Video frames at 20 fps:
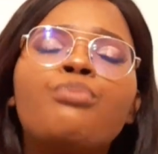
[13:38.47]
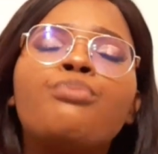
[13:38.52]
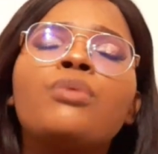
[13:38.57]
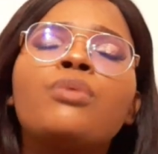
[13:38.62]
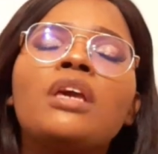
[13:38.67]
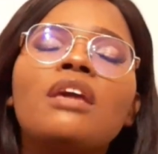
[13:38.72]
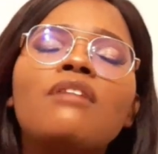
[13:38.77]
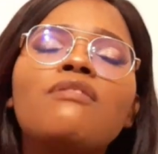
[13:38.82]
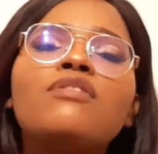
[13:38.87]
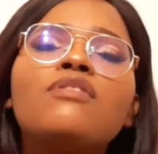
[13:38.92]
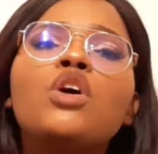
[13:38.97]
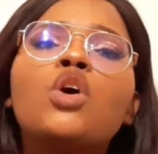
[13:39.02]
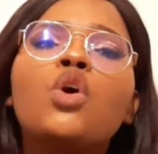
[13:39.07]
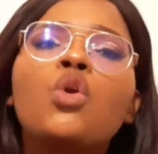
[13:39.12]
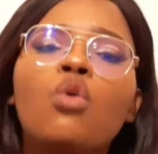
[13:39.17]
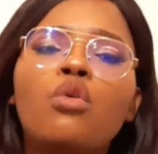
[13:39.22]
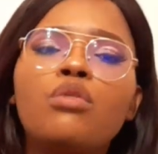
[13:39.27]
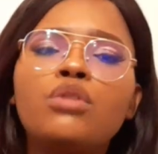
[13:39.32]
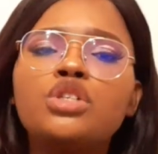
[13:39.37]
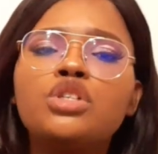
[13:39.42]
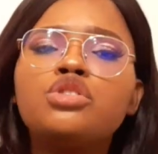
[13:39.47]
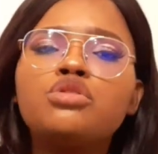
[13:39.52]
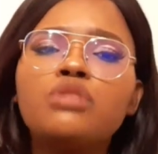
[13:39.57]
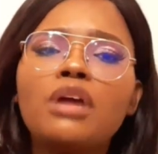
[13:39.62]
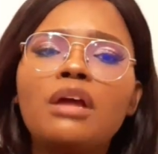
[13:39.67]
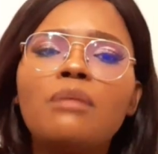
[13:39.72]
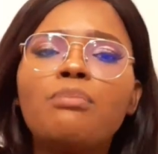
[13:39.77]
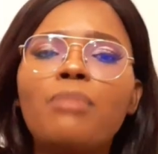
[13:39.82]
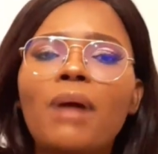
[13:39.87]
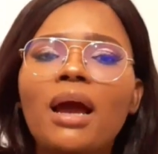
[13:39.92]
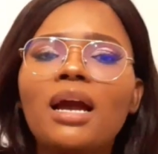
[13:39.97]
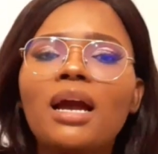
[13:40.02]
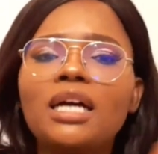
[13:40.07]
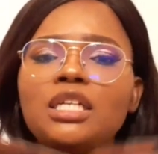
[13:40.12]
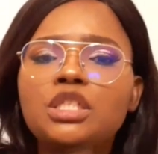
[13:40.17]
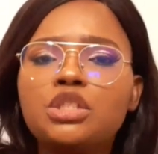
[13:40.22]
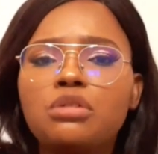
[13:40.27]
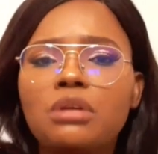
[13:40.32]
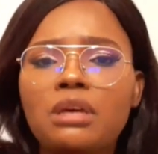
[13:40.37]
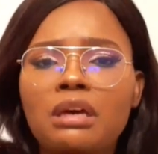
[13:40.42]
give the glory straight back
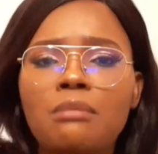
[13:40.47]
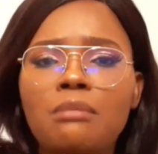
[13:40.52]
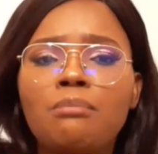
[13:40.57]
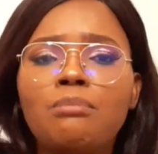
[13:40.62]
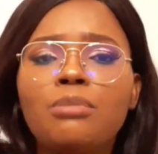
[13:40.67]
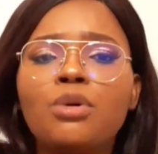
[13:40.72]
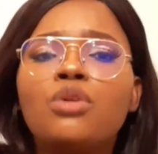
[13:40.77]
unto Him,